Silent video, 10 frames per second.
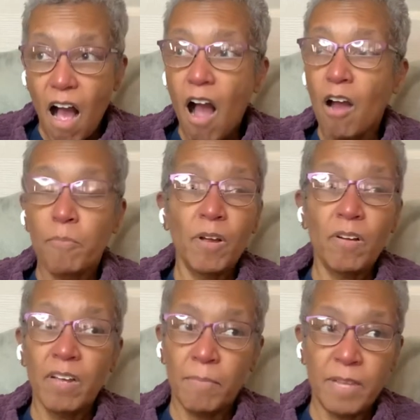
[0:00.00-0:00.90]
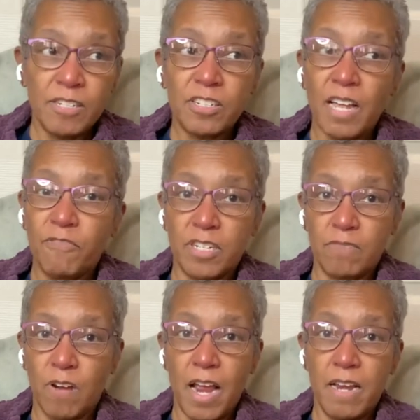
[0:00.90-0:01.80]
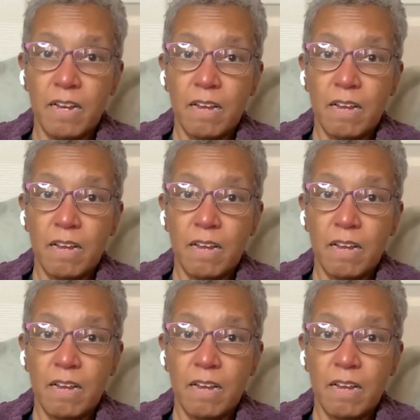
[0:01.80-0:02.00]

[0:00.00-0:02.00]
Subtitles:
are mirror imaged left and right.